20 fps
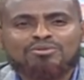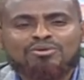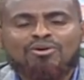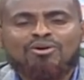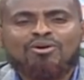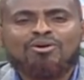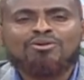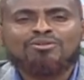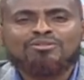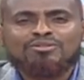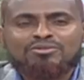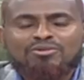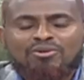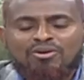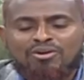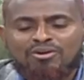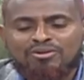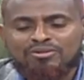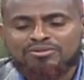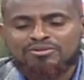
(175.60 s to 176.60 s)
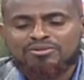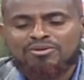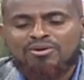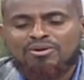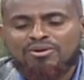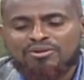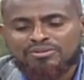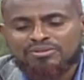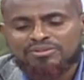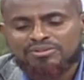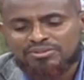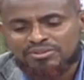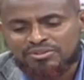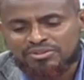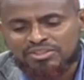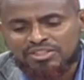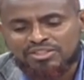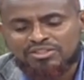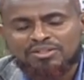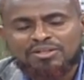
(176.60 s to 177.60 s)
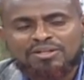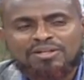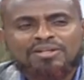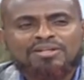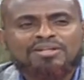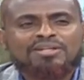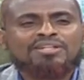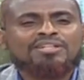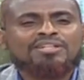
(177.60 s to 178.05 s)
Goals in life, yes.